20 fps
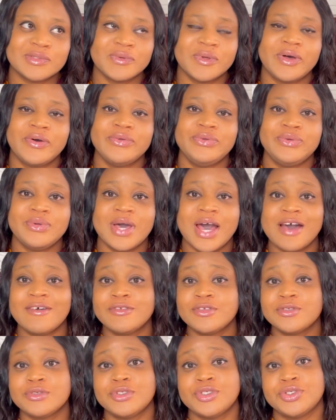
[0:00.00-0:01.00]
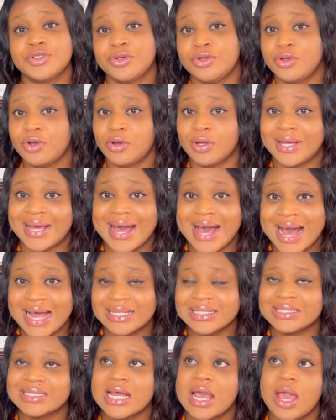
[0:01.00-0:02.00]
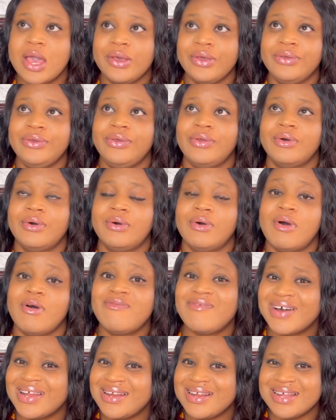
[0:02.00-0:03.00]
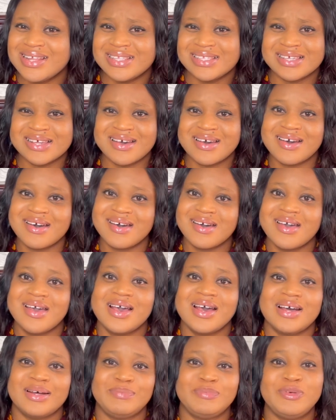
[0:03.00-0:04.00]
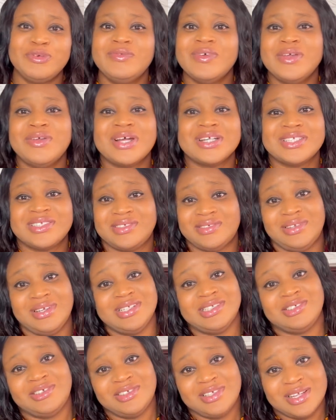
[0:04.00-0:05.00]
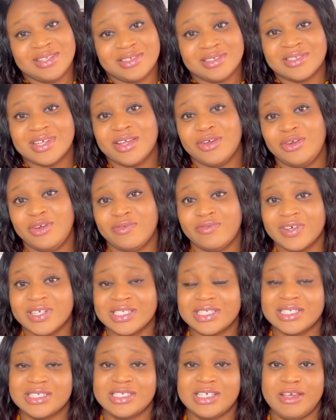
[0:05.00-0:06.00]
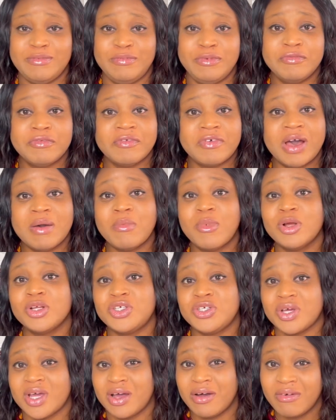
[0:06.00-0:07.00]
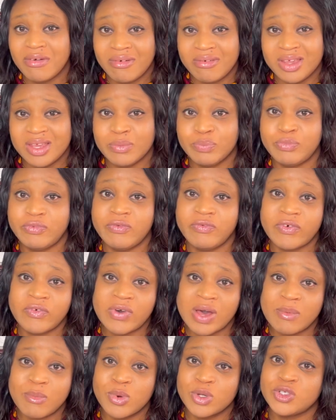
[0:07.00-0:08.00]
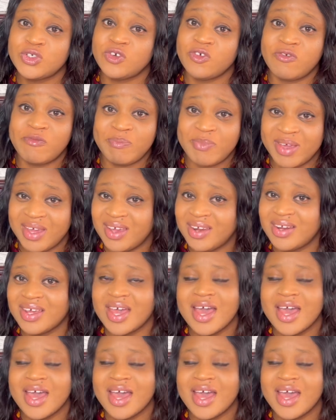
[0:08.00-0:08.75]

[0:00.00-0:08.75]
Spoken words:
well, you have to show your CAS, your offer letter, proof that you are still a student in that university, proof of how much you are owing, proof of how much you've paid,